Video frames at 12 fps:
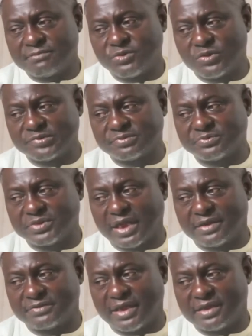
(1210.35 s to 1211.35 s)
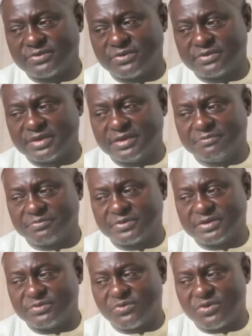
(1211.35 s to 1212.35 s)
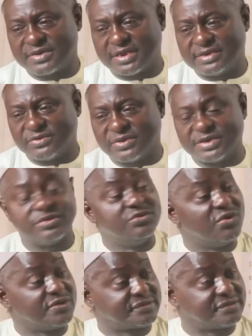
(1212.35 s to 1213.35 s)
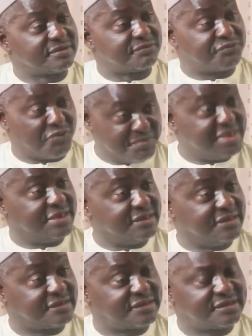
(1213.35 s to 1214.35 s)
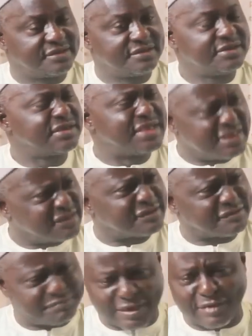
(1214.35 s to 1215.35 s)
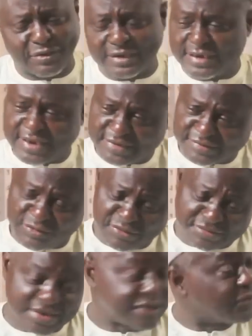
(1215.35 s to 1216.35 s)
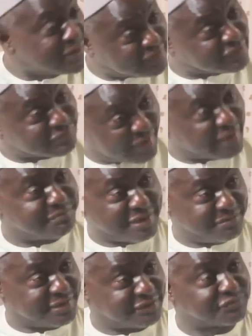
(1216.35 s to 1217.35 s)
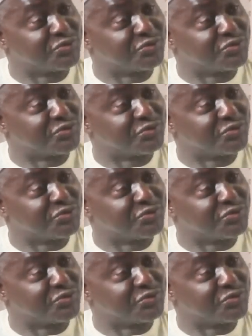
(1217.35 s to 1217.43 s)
because I know the work that the audit does for me is key, it's paramount. And as I always say, audit is my baby.